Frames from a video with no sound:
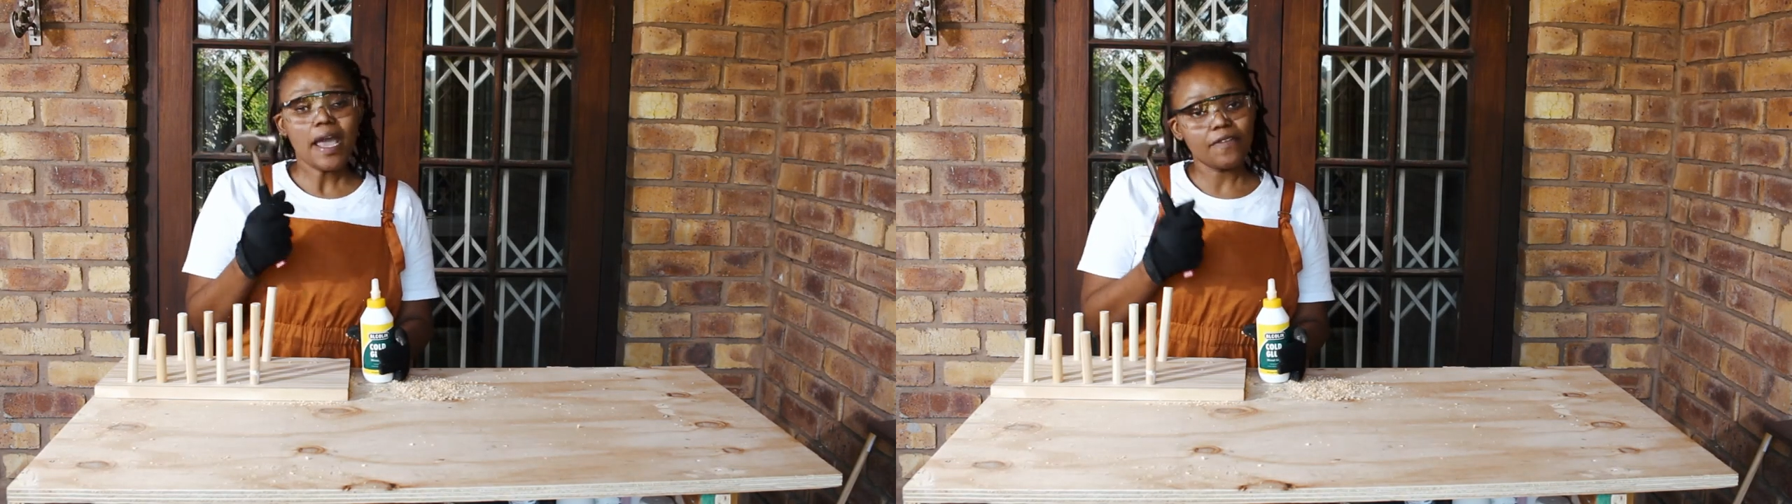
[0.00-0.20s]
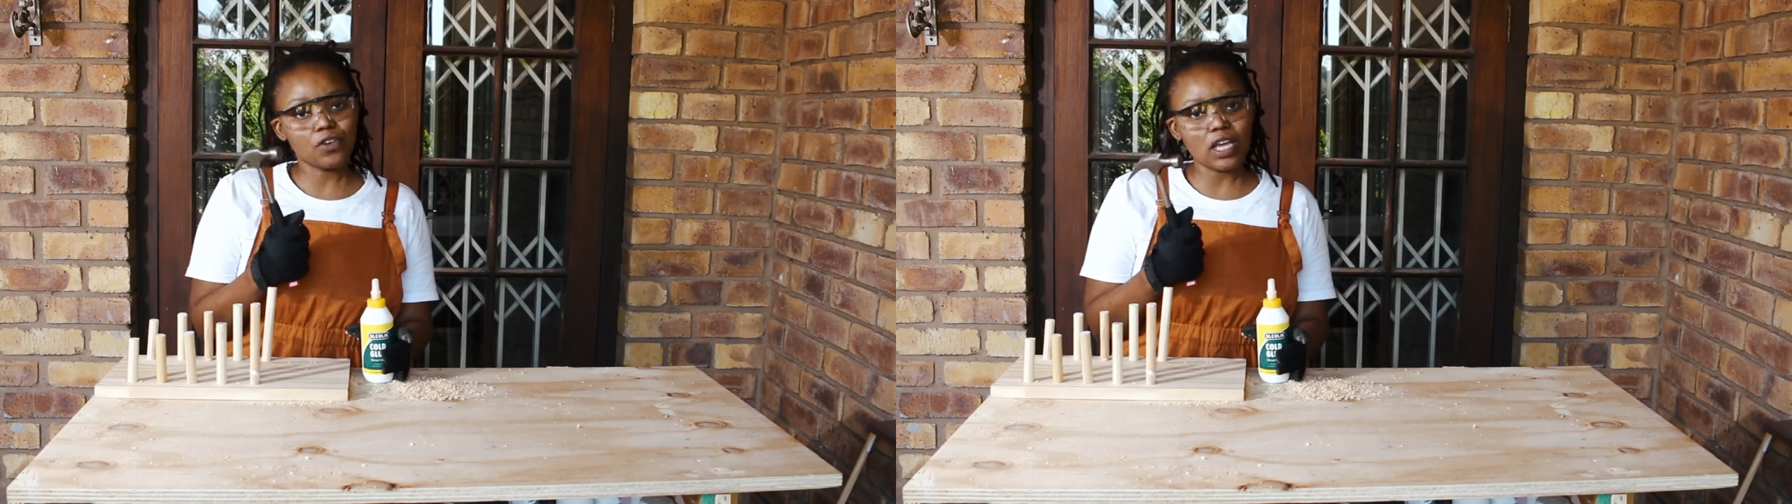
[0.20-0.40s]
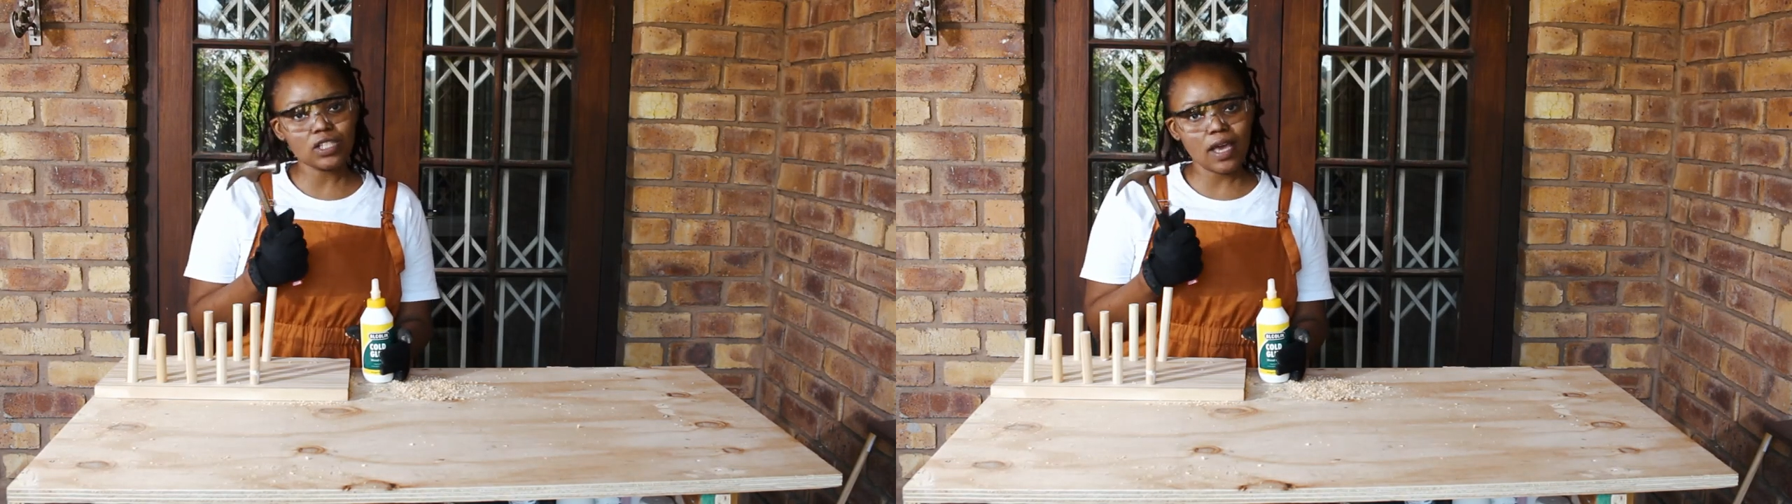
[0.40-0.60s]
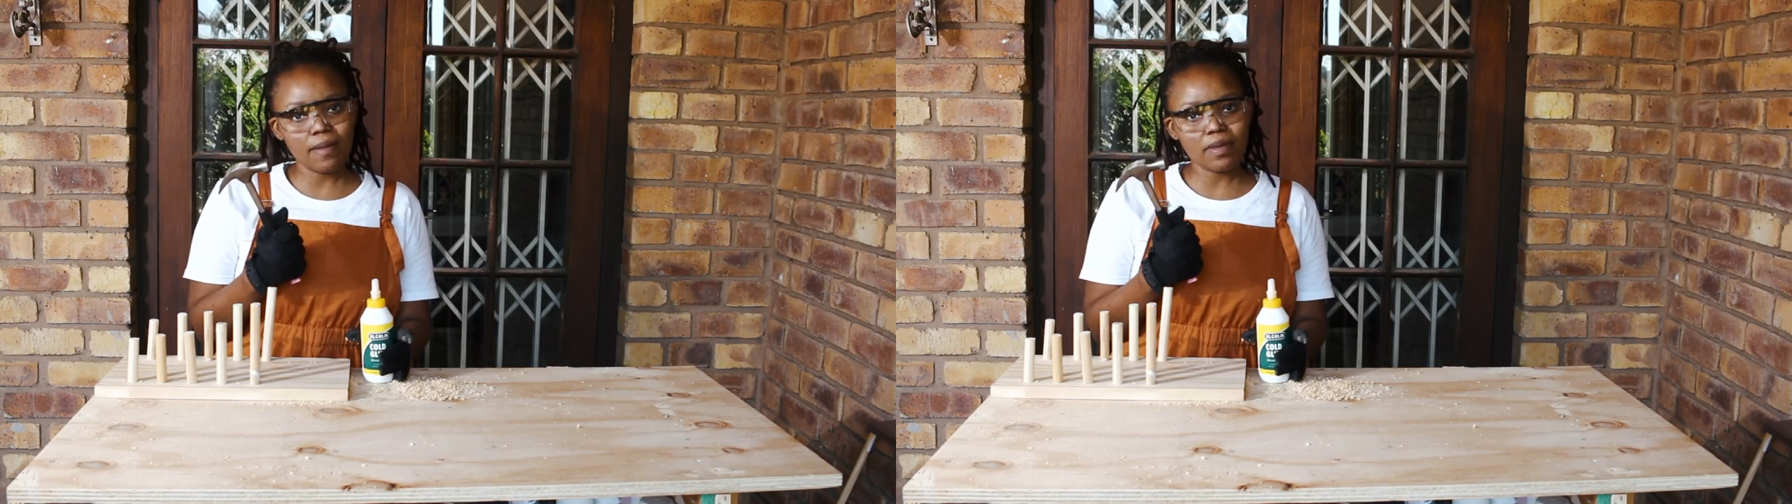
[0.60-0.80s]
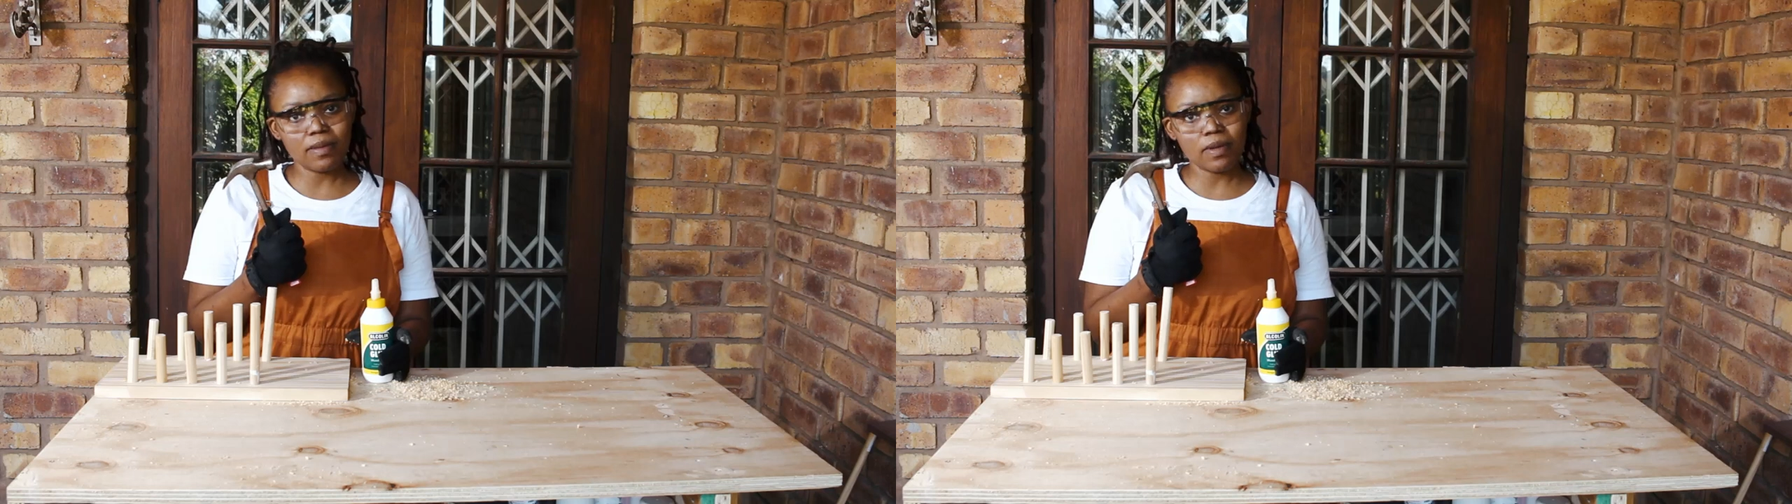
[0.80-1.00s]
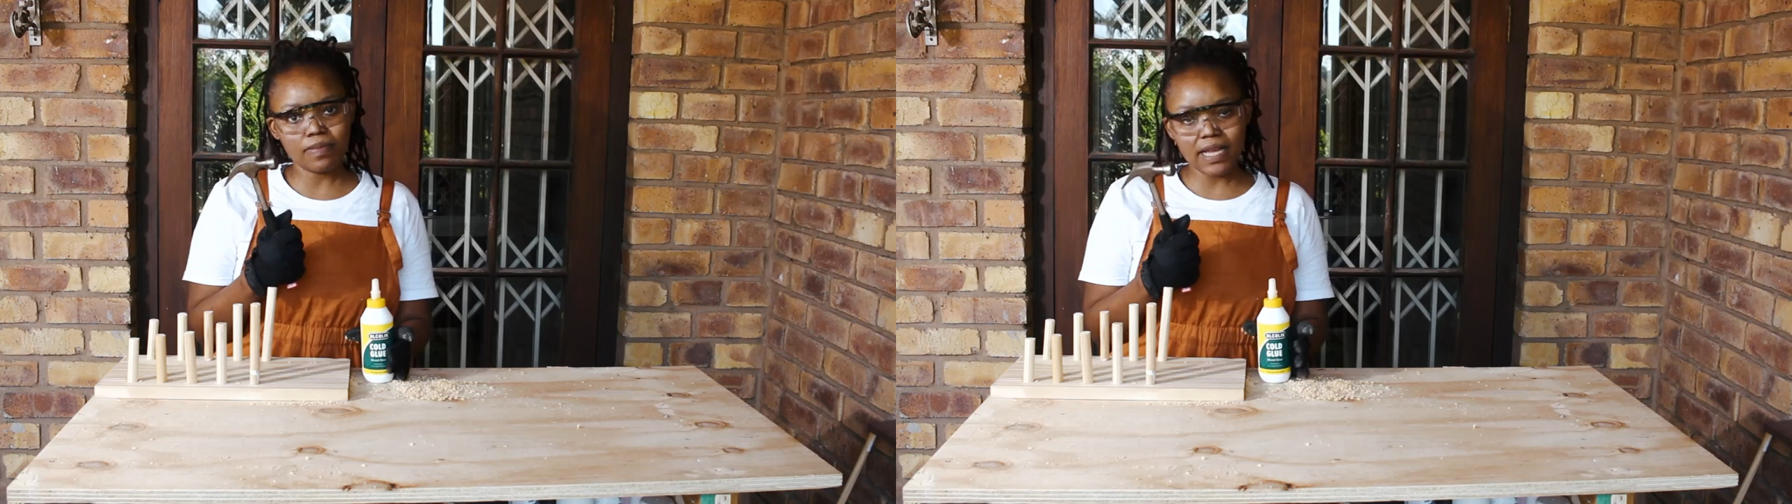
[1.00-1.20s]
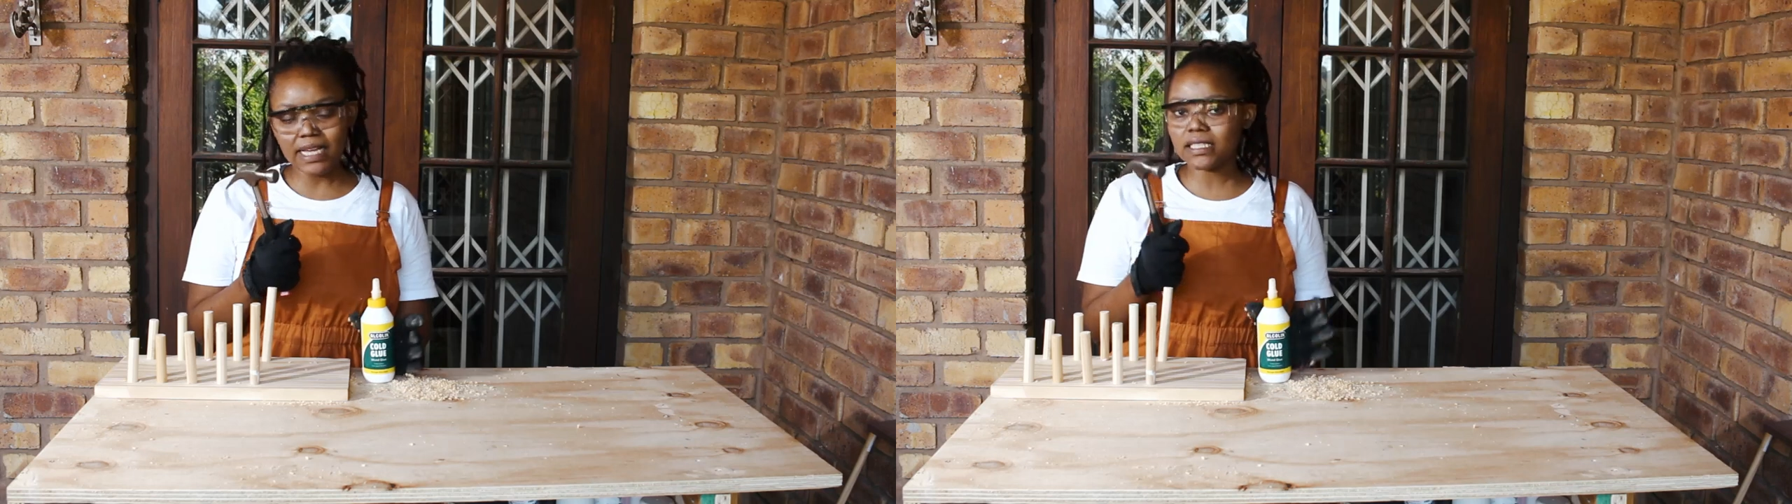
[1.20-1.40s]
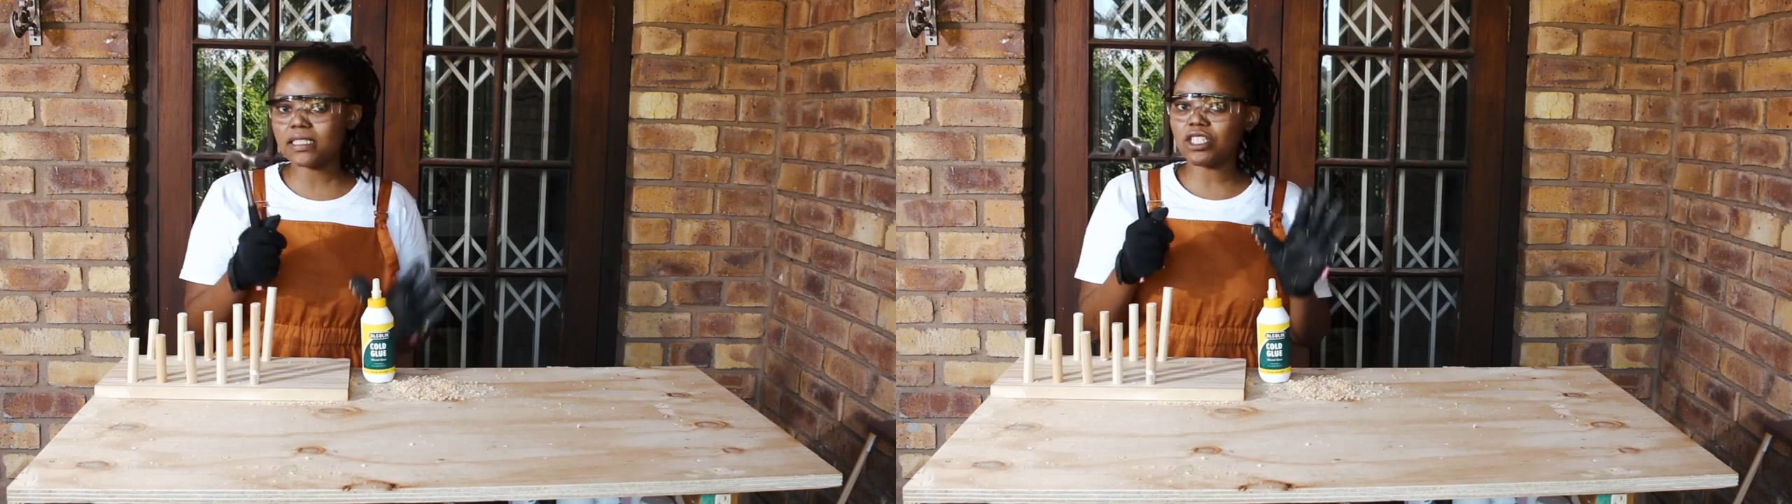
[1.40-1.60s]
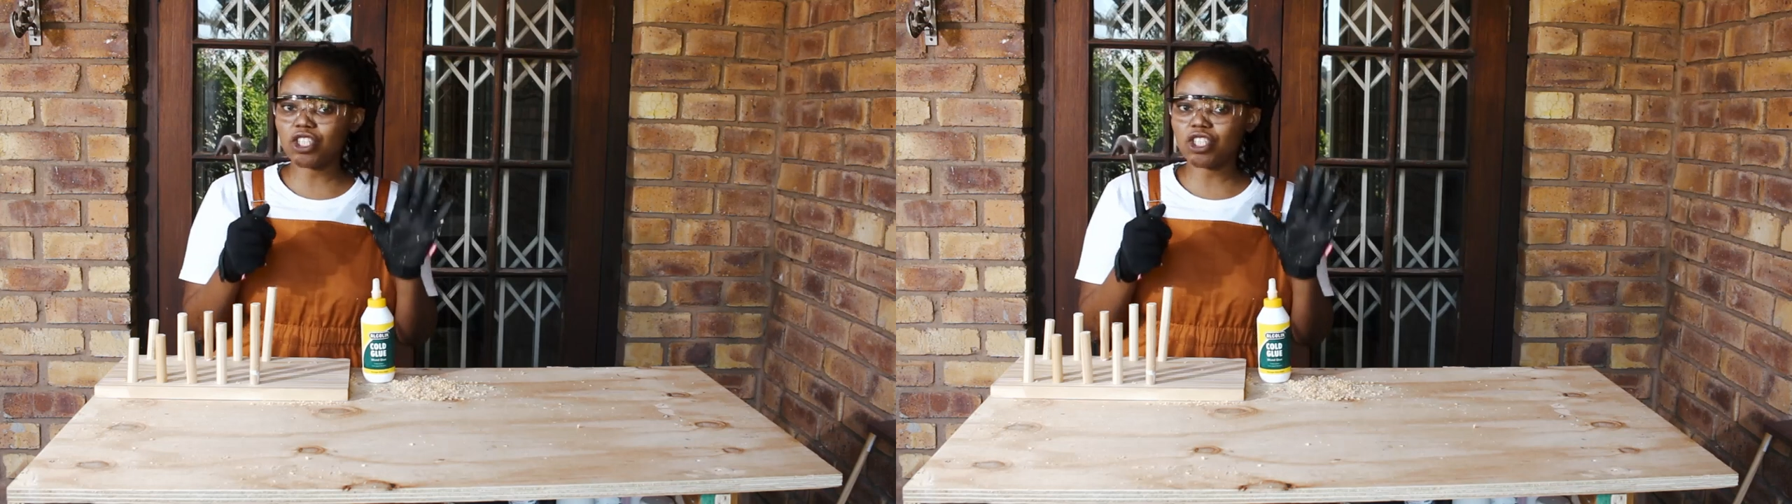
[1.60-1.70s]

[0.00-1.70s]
If you're going to hammer them in place,